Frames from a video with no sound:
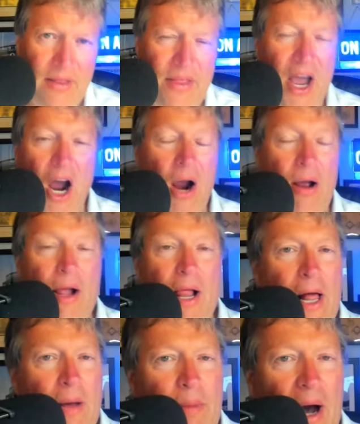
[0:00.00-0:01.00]
They are.
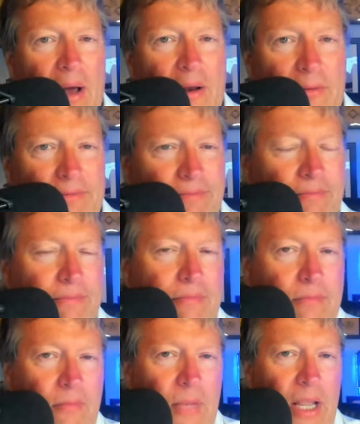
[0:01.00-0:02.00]
But
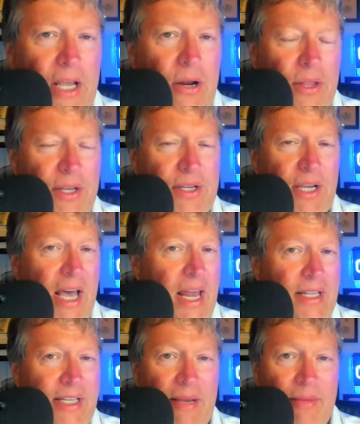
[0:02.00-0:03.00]
you know, this is the
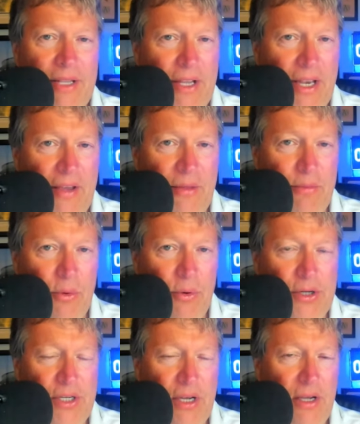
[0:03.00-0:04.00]
kind of team that's going to give the
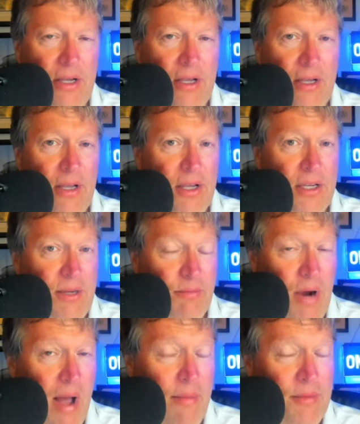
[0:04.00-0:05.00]
Brewers some
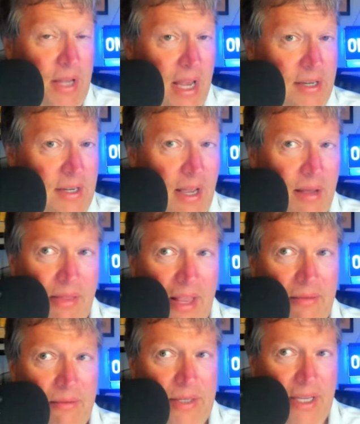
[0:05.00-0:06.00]
problems. Last
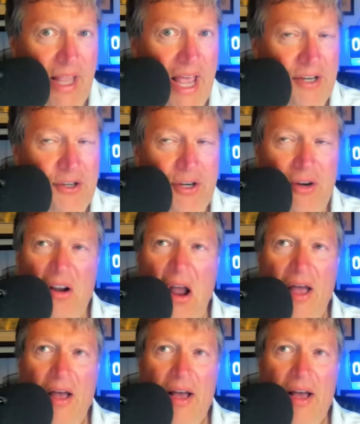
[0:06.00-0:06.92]
was it last year?